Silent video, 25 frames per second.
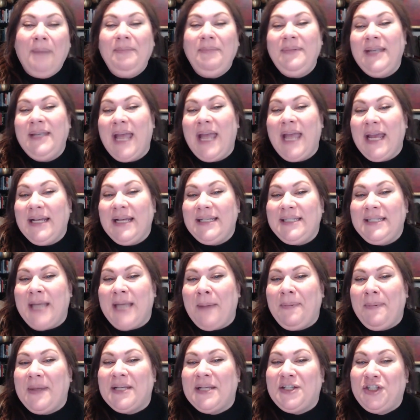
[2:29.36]
Um,
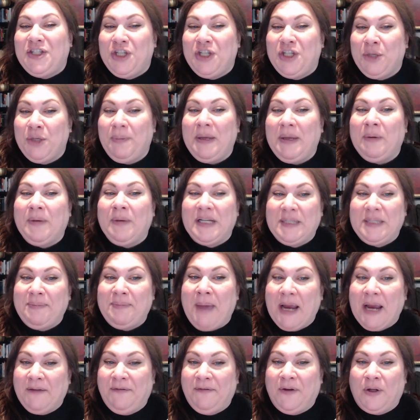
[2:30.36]
next up is do be
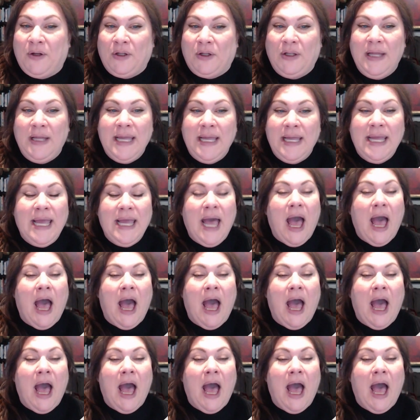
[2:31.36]
respectful.